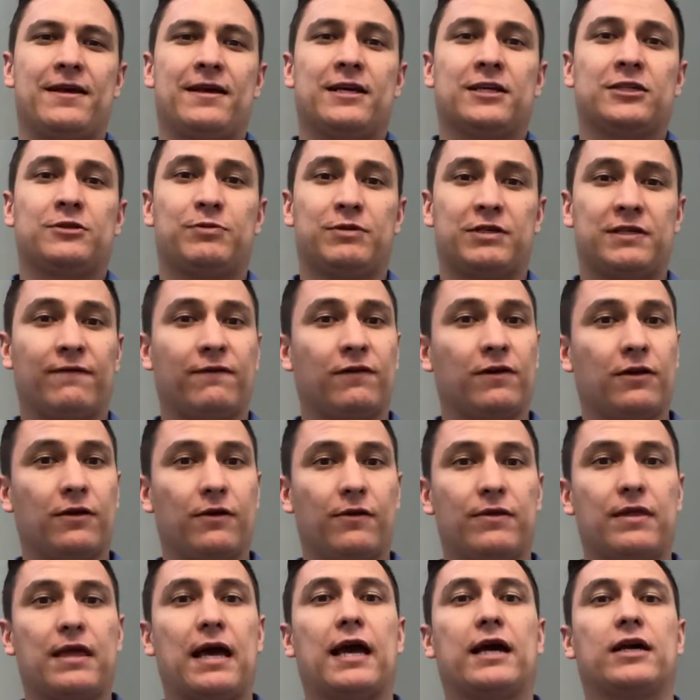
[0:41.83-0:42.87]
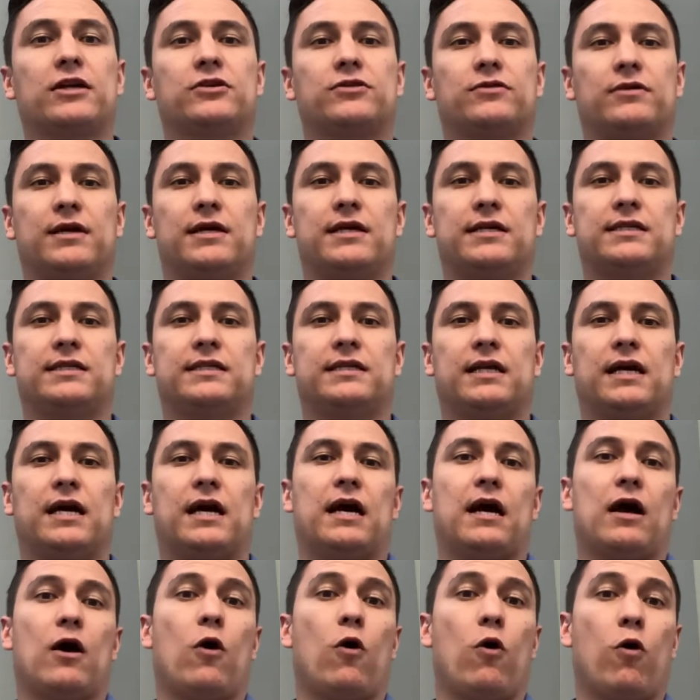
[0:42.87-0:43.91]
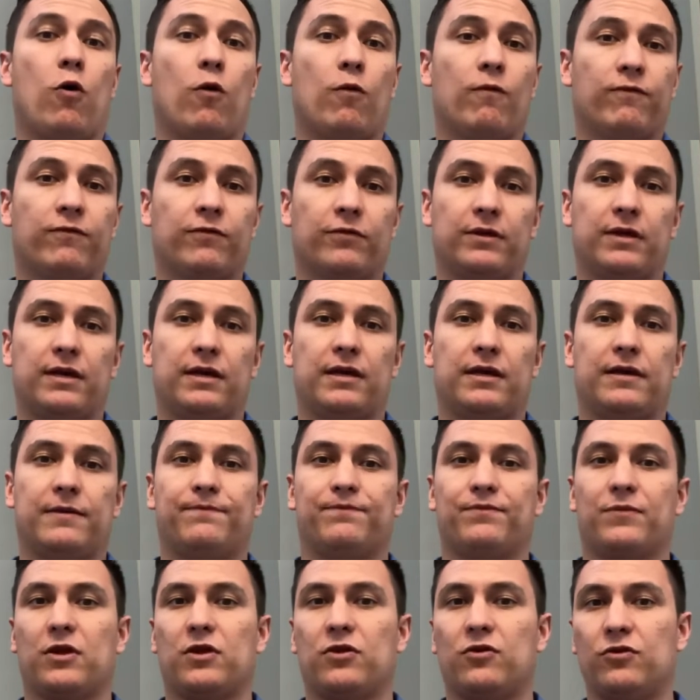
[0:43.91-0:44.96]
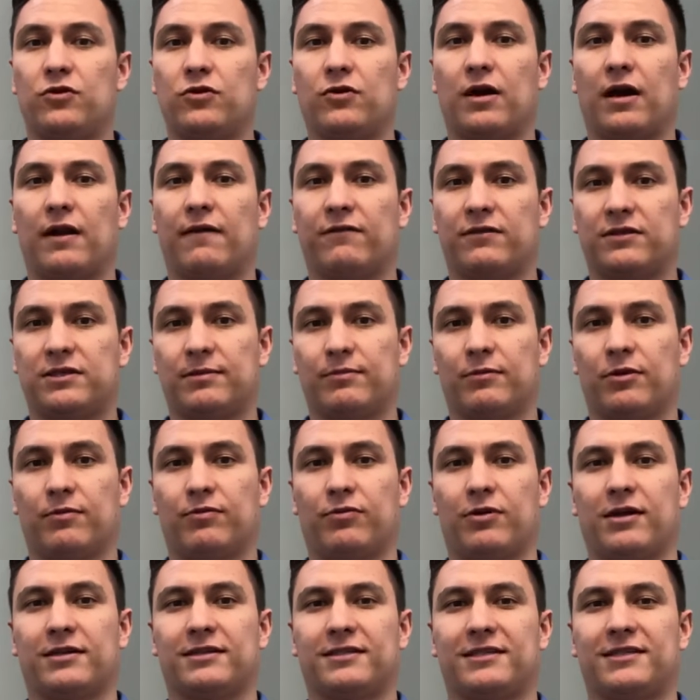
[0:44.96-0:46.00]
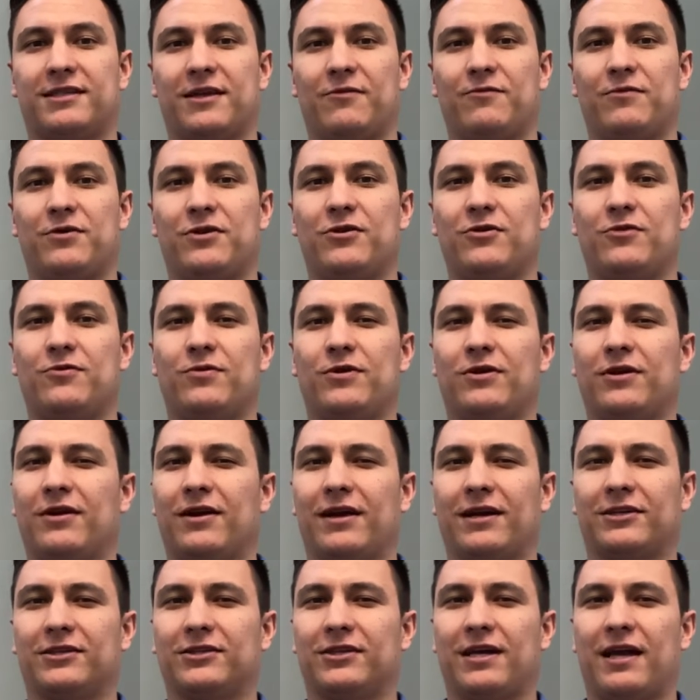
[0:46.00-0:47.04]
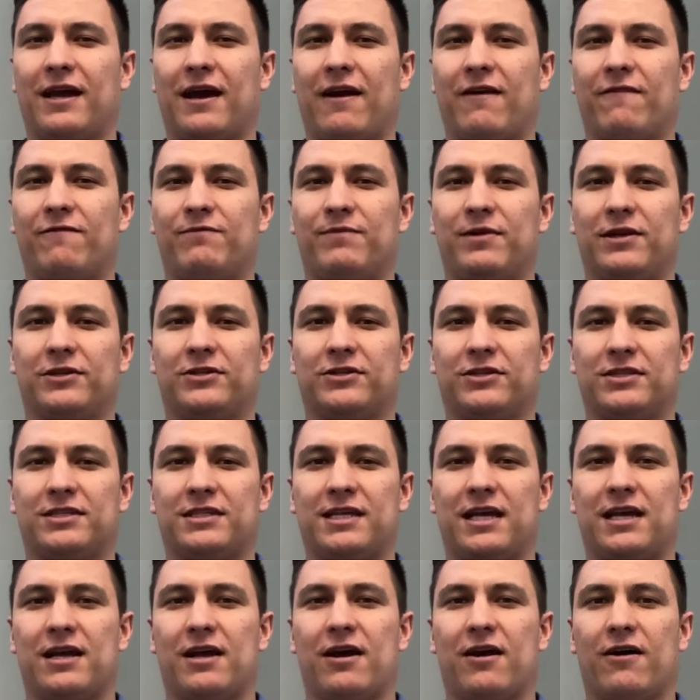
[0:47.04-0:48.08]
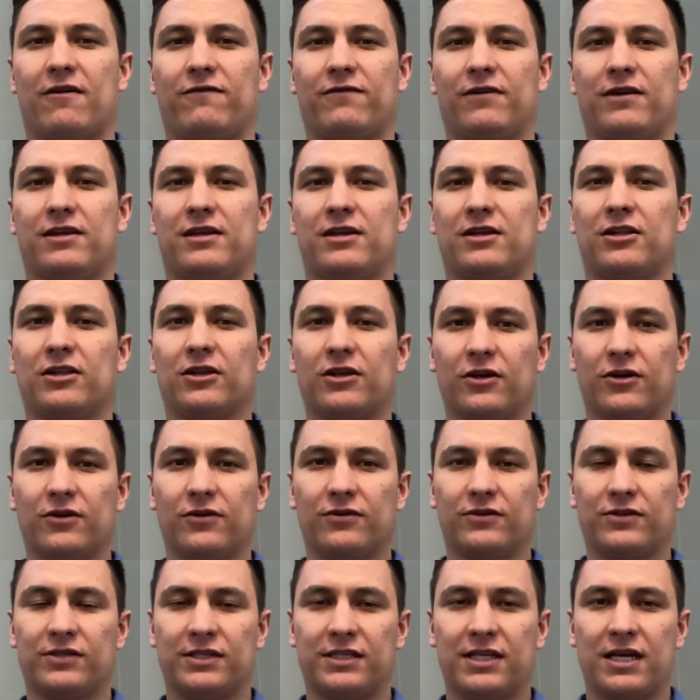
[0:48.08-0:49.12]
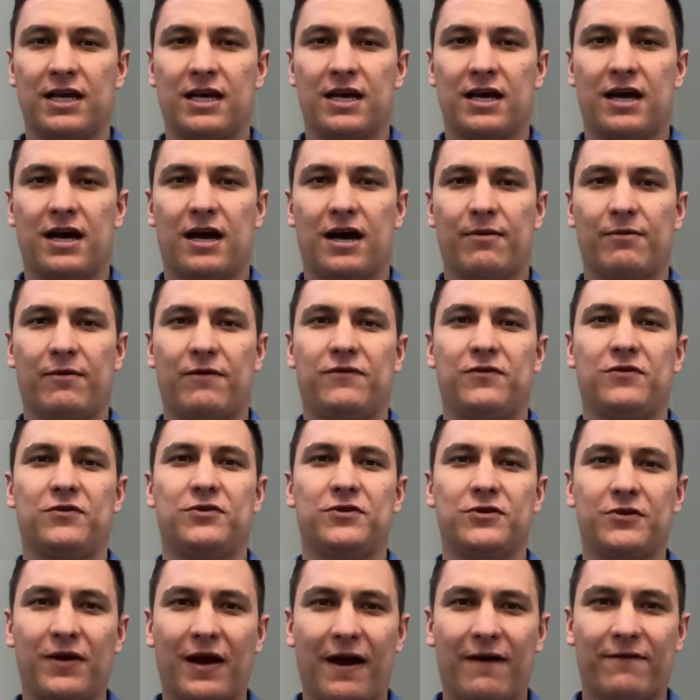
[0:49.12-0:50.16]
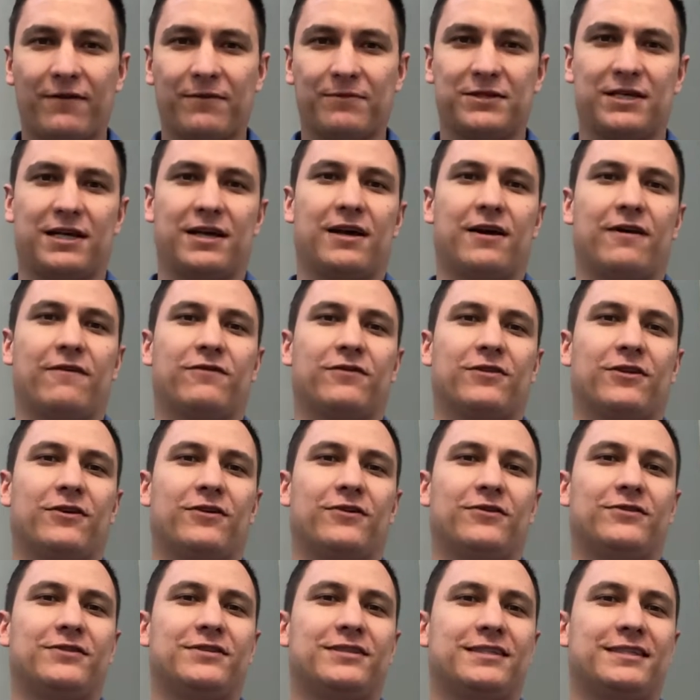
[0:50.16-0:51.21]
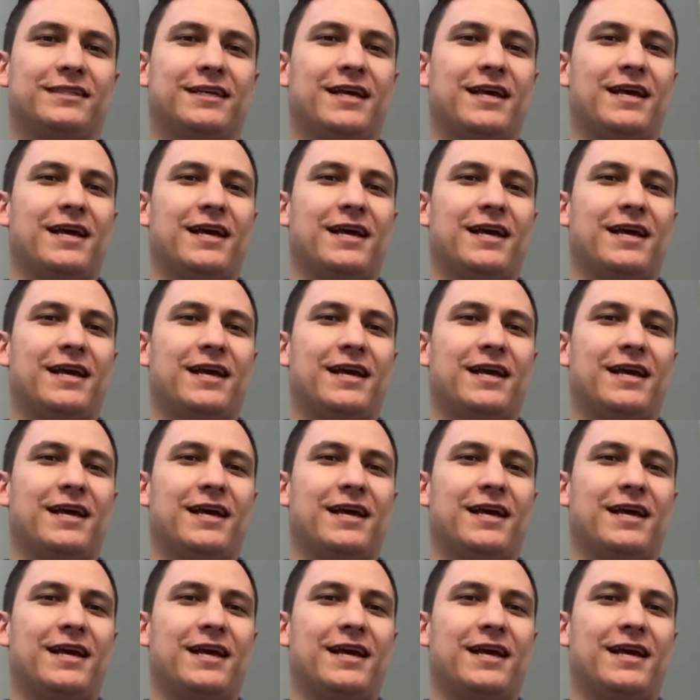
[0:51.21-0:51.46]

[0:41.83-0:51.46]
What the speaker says: Specifically with x-rays, hopefully you do kind of a similar process that we do. We don't actually have patients take off any clothes. If you do have them take off clothes,